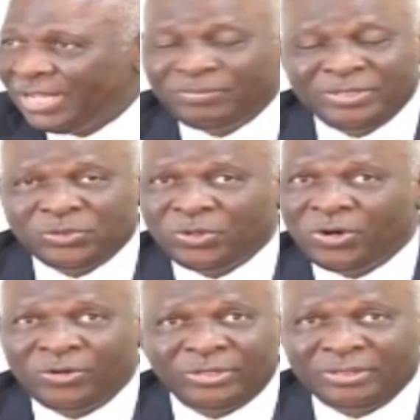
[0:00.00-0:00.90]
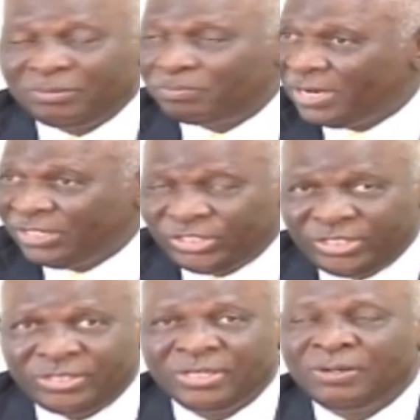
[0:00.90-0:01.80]
I've been to all the
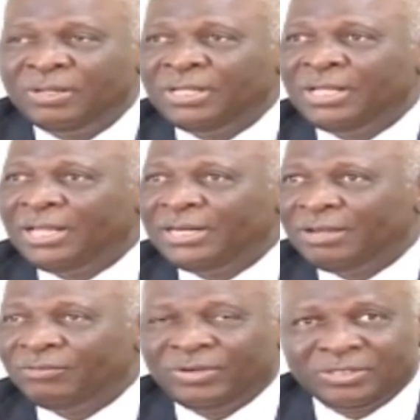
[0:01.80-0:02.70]
parishes, and I've